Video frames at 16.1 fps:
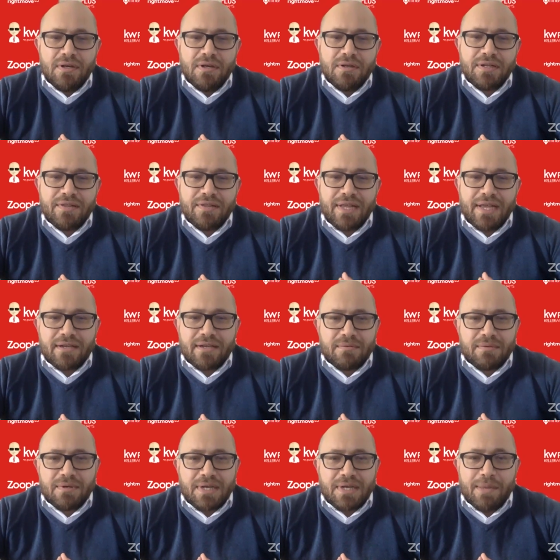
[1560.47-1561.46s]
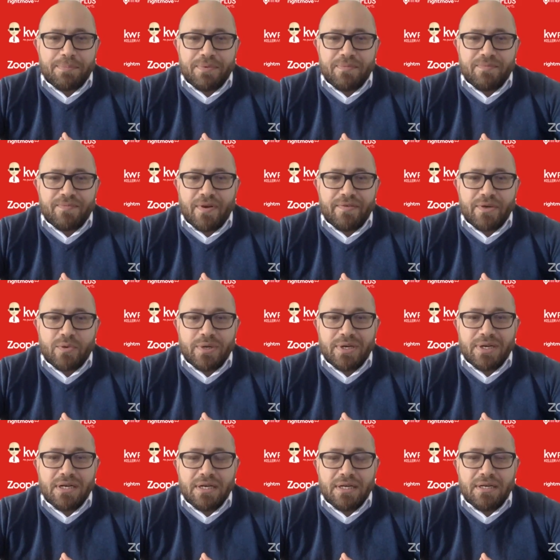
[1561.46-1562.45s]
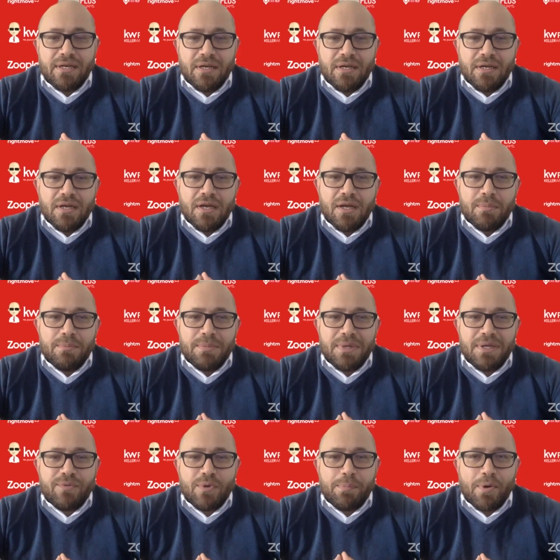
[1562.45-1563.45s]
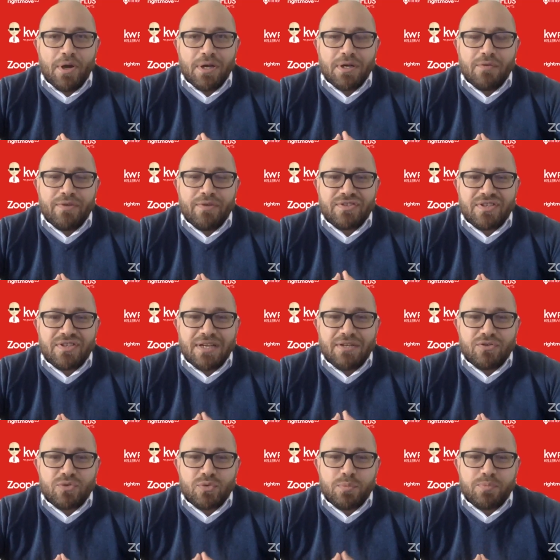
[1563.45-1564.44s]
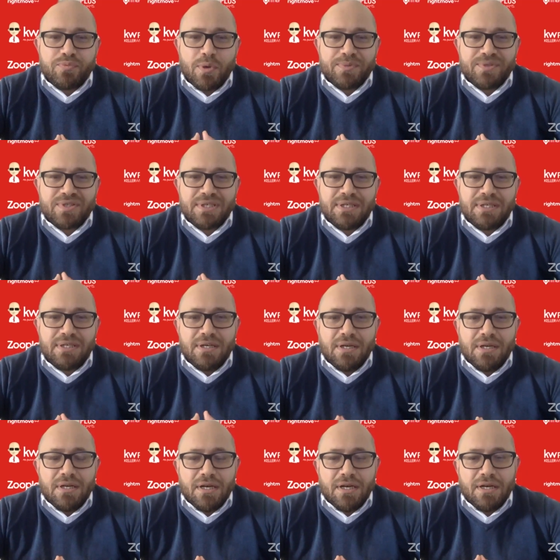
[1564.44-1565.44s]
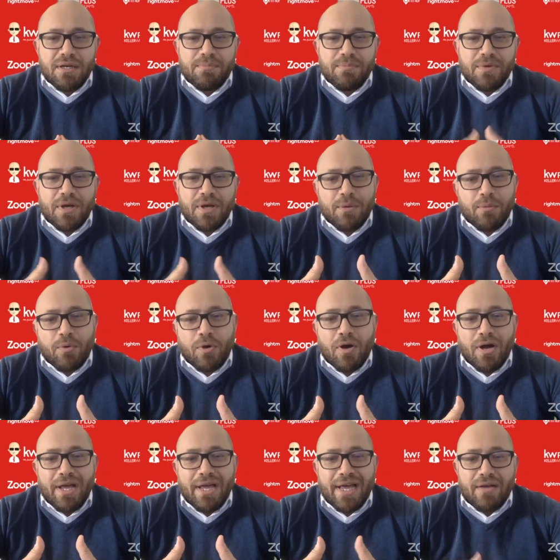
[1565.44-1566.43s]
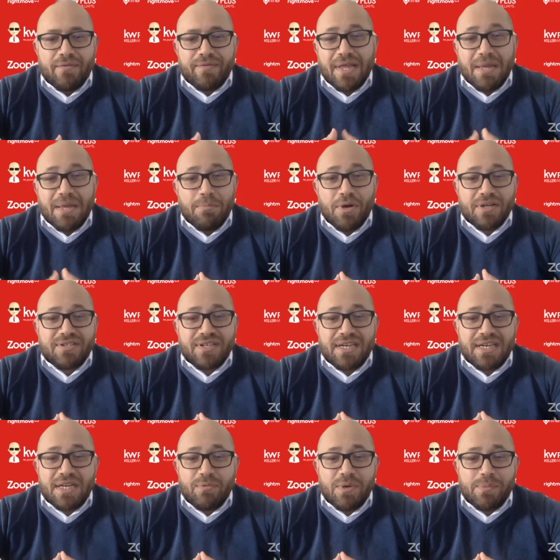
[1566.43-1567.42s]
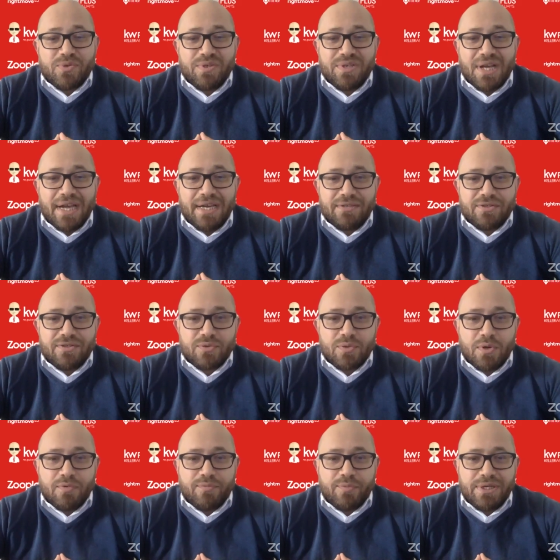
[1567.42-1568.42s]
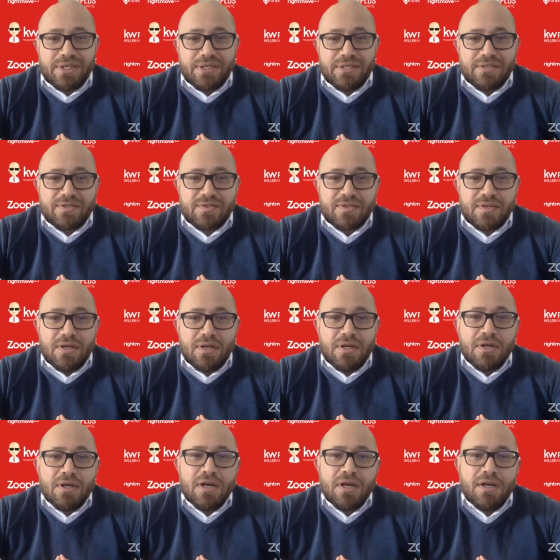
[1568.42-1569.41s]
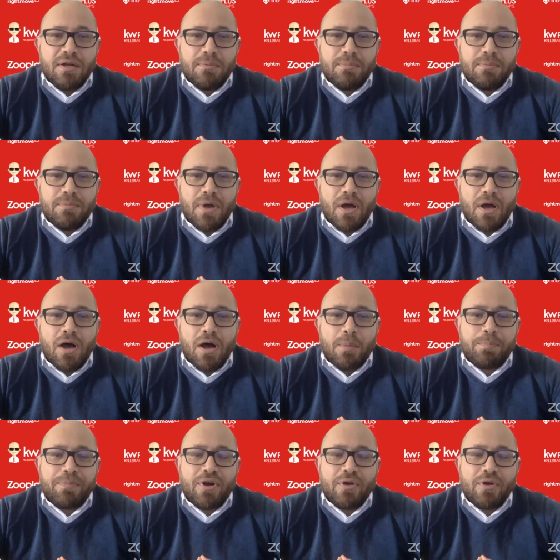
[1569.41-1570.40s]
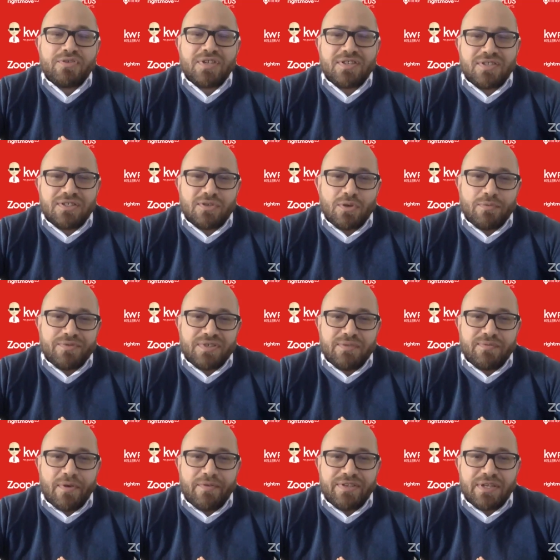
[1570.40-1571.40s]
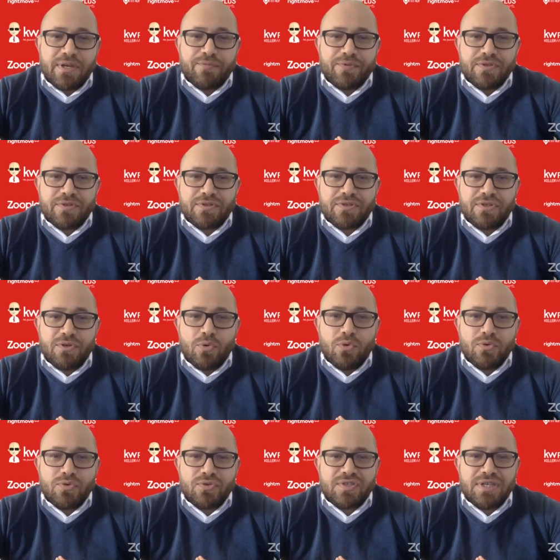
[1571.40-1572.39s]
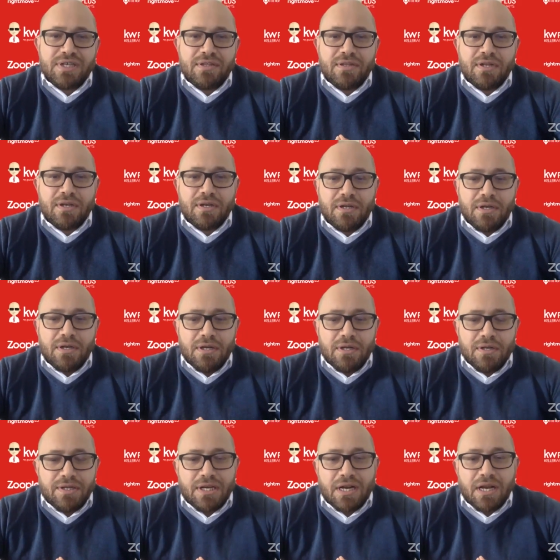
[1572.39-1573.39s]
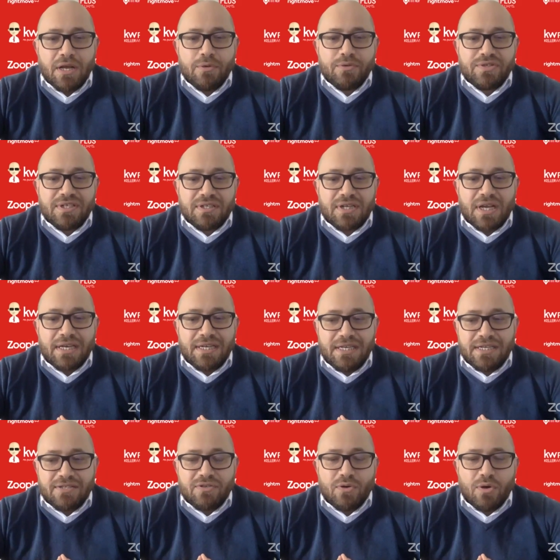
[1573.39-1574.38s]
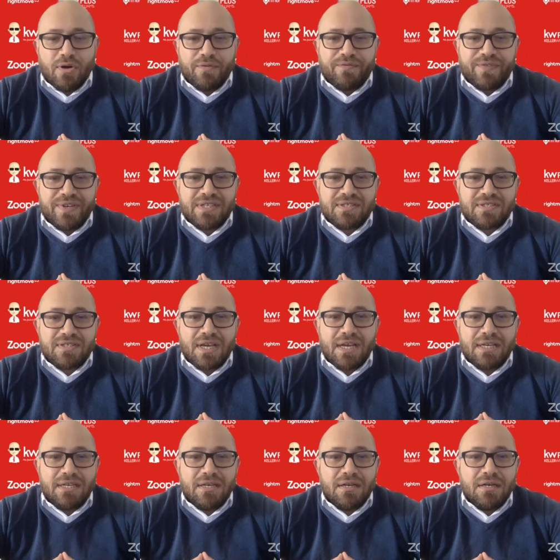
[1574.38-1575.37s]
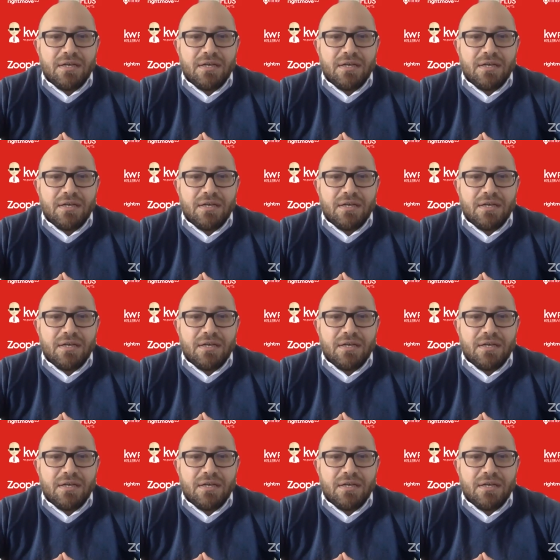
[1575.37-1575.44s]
then that can happen very quickly. If you're buying a residential property, like what I have, that might take anywhere between 8 to 12 weeks. Our process is obviously very different to yours in that the closing date is not a fixed date